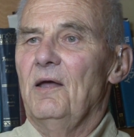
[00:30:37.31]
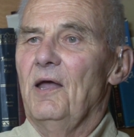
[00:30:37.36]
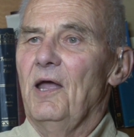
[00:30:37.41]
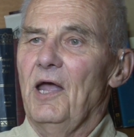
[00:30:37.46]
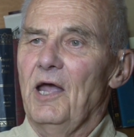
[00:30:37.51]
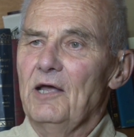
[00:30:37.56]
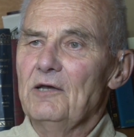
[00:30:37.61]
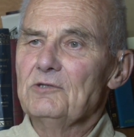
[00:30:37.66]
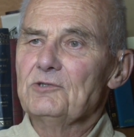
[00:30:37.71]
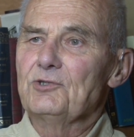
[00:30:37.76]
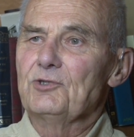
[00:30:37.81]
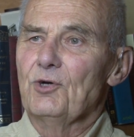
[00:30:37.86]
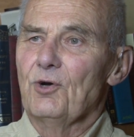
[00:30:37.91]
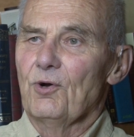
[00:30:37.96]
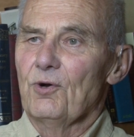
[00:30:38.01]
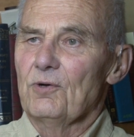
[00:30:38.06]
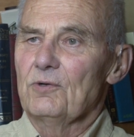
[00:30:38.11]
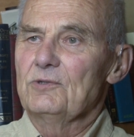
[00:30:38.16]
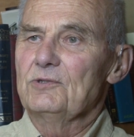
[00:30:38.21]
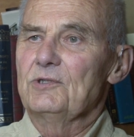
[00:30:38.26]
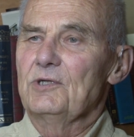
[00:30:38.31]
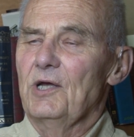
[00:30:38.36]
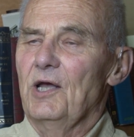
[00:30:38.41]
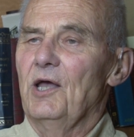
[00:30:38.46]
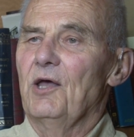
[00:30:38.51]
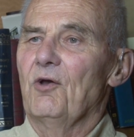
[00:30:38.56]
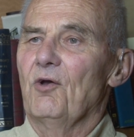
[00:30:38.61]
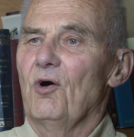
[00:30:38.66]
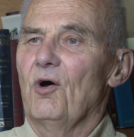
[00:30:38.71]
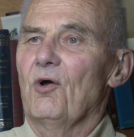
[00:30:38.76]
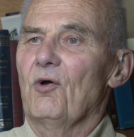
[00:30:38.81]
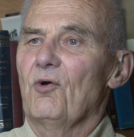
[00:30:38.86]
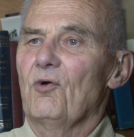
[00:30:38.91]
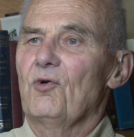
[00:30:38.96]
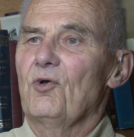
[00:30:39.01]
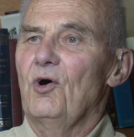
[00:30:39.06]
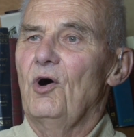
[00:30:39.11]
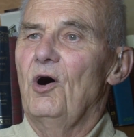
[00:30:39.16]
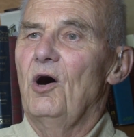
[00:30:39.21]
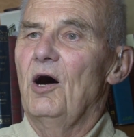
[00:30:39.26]
inserts in order
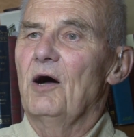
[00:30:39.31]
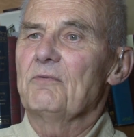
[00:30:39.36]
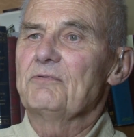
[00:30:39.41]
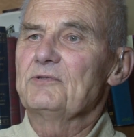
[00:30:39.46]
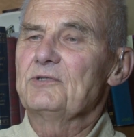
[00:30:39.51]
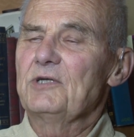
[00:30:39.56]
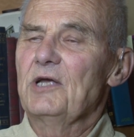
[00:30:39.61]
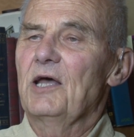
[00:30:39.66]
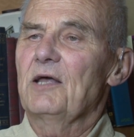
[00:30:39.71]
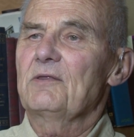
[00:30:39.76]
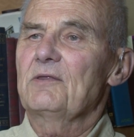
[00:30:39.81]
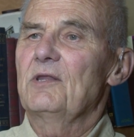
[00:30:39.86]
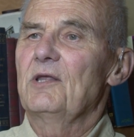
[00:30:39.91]
to offset